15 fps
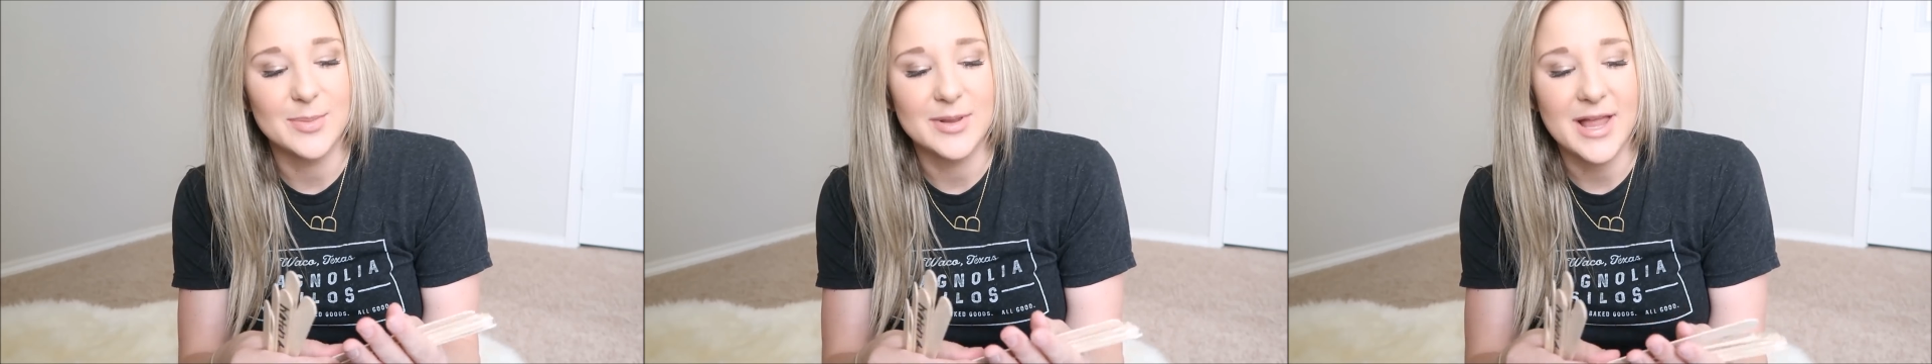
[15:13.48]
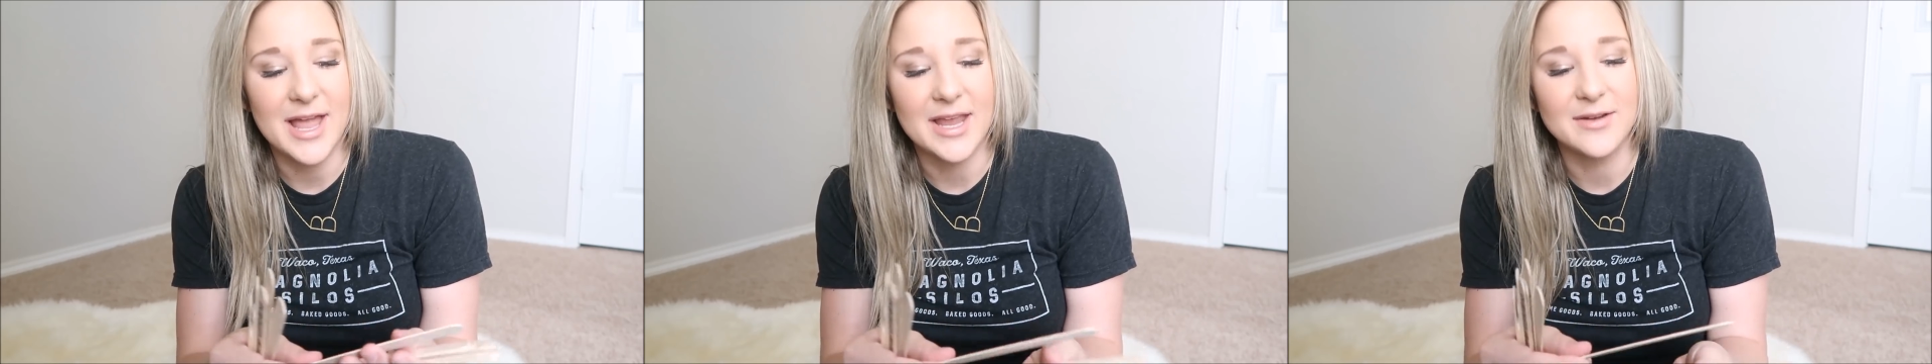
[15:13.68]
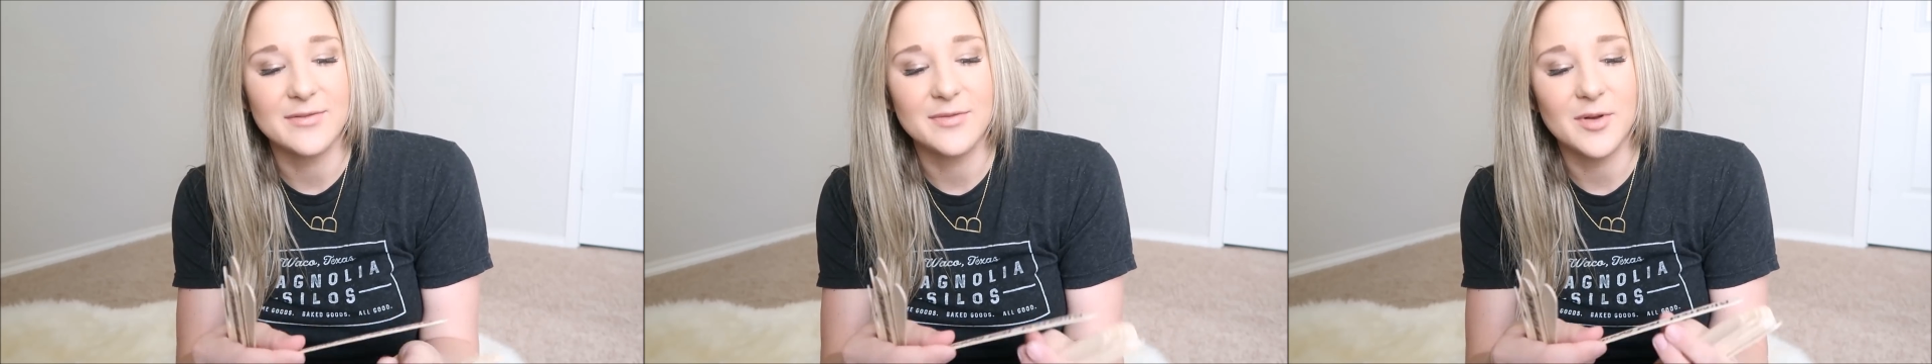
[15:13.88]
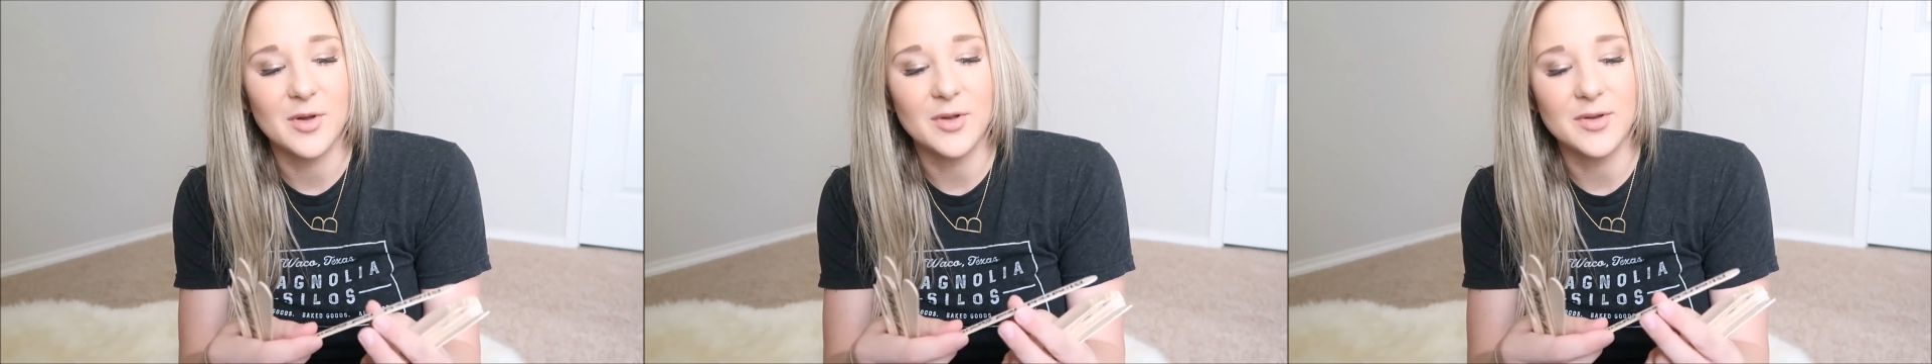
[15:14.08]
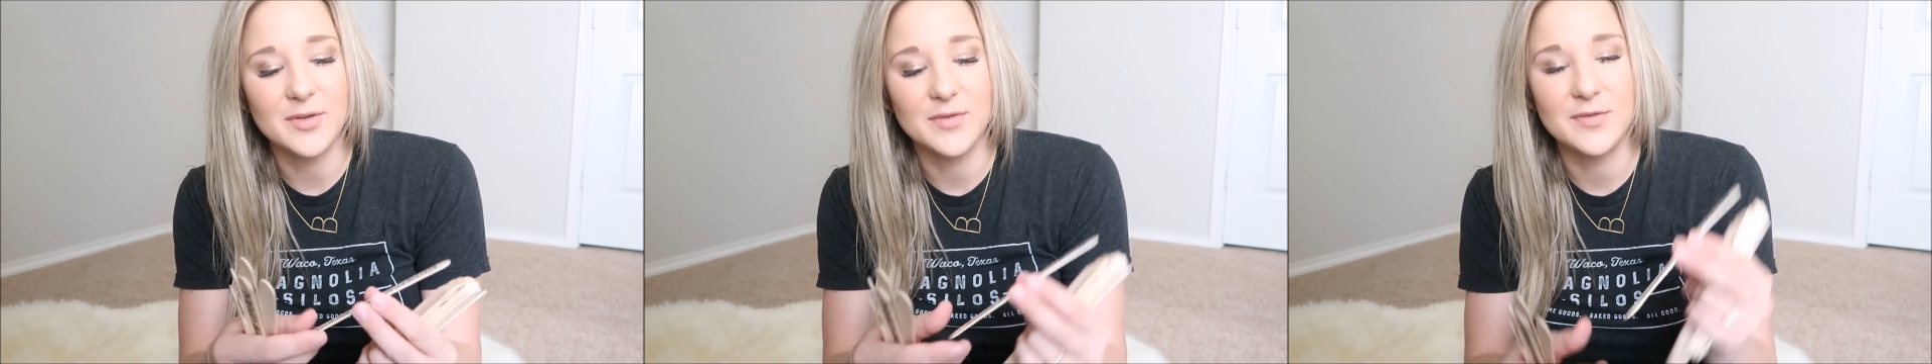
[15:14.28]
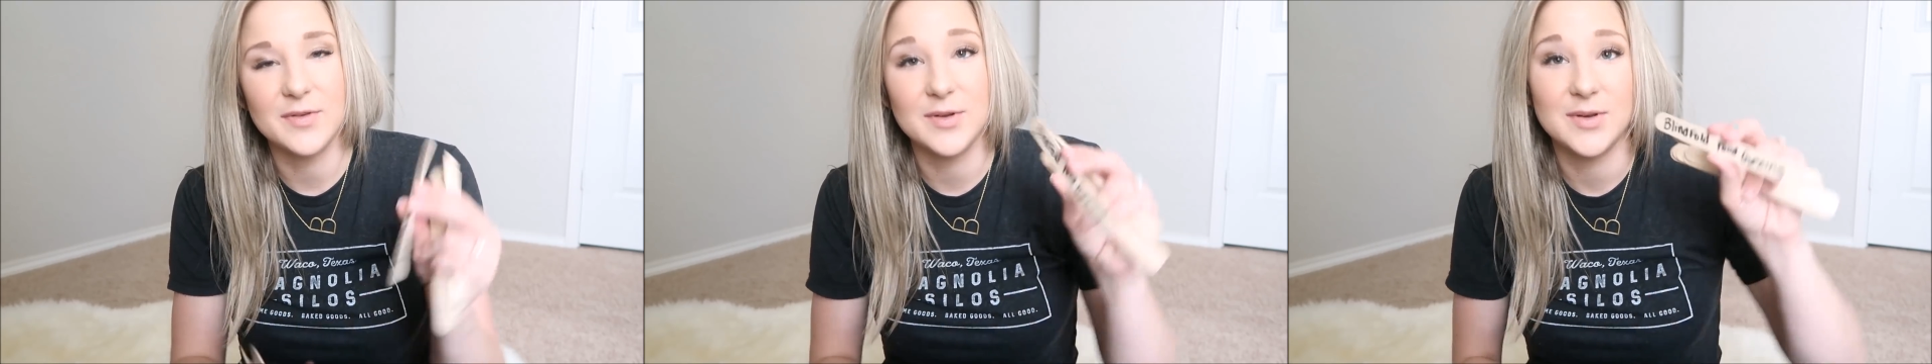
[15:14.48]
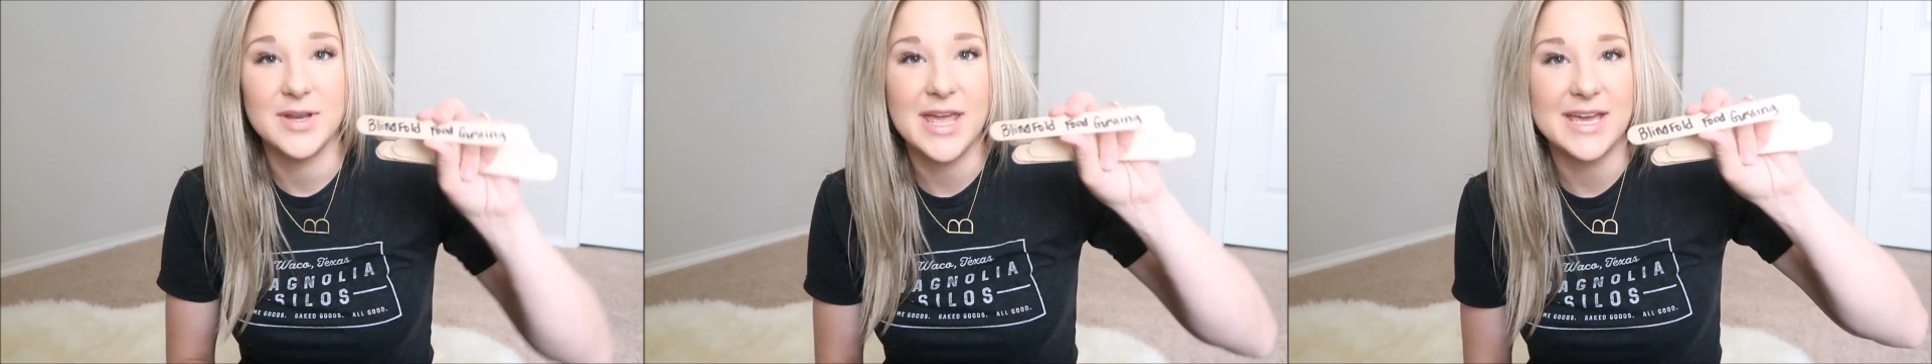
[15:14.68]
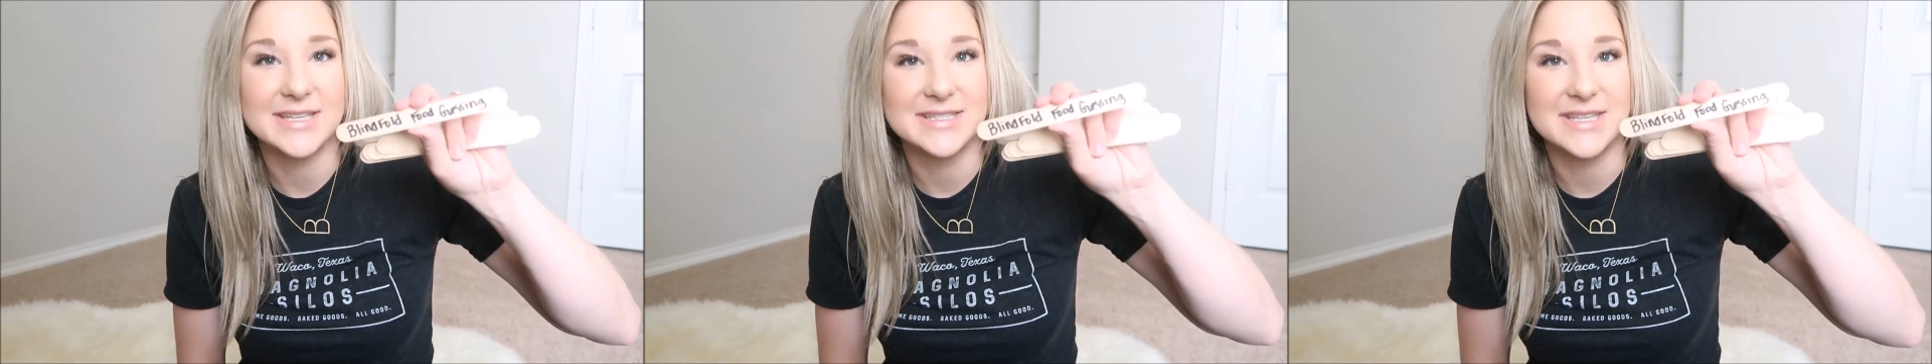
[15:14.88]
blindfold food
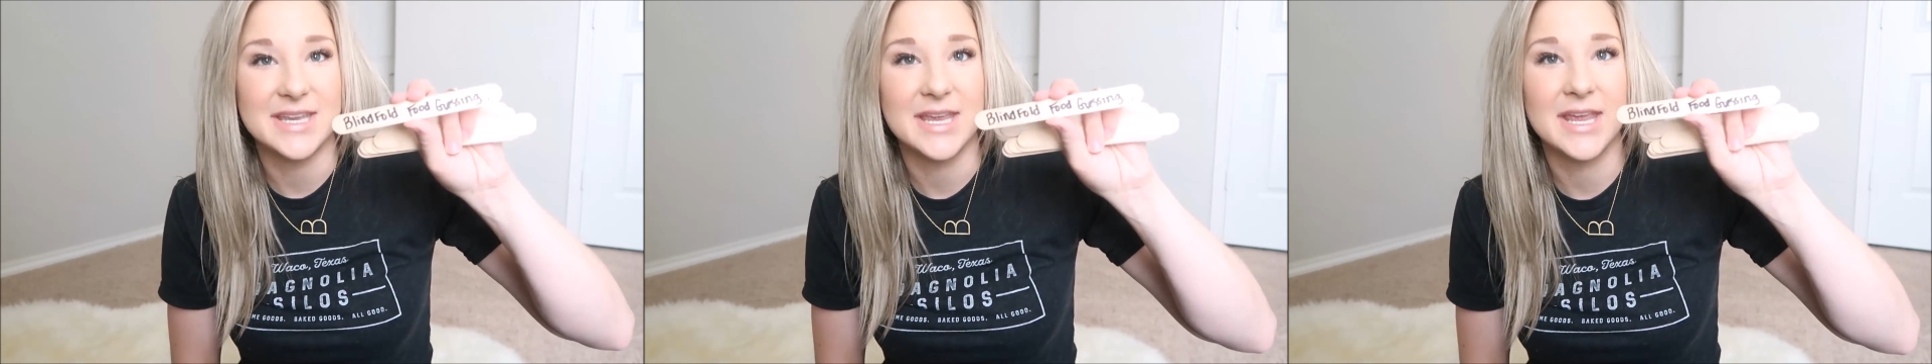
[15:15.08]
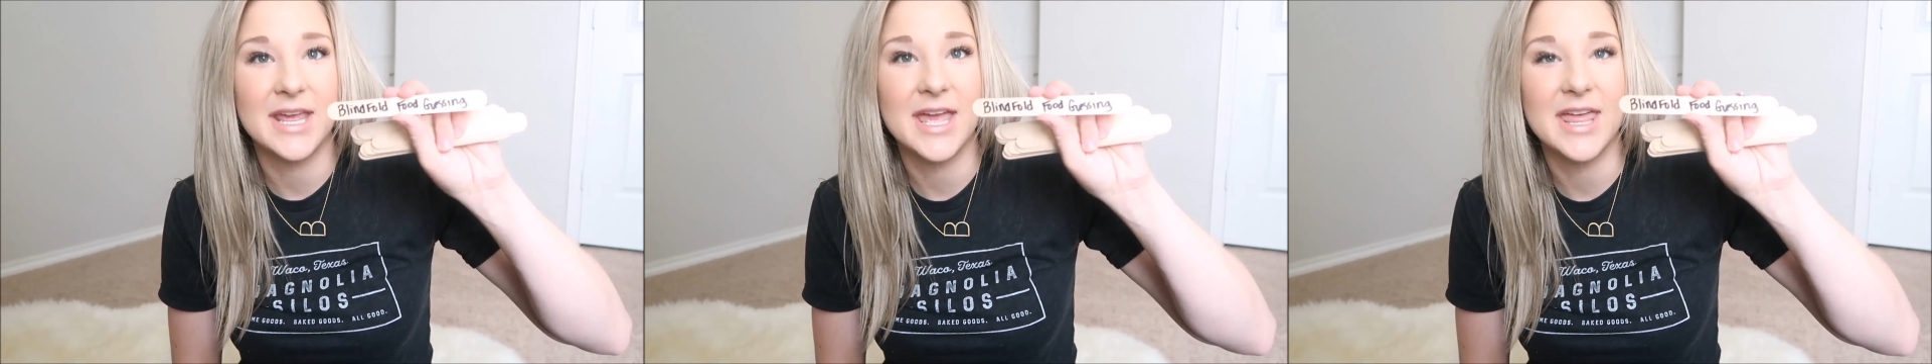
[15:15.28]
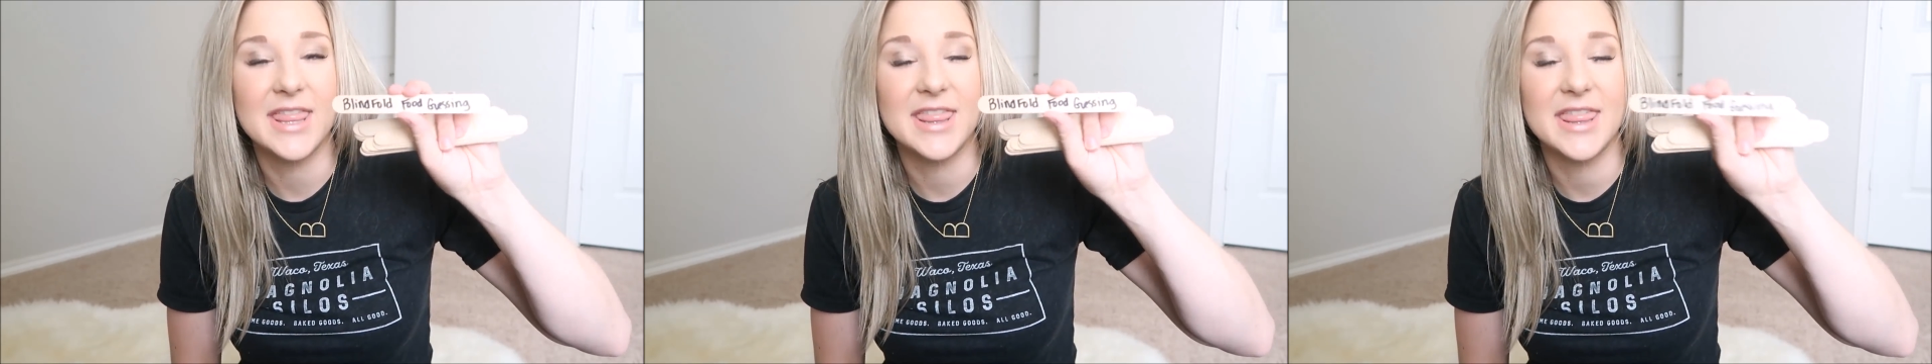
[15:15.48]
guessing.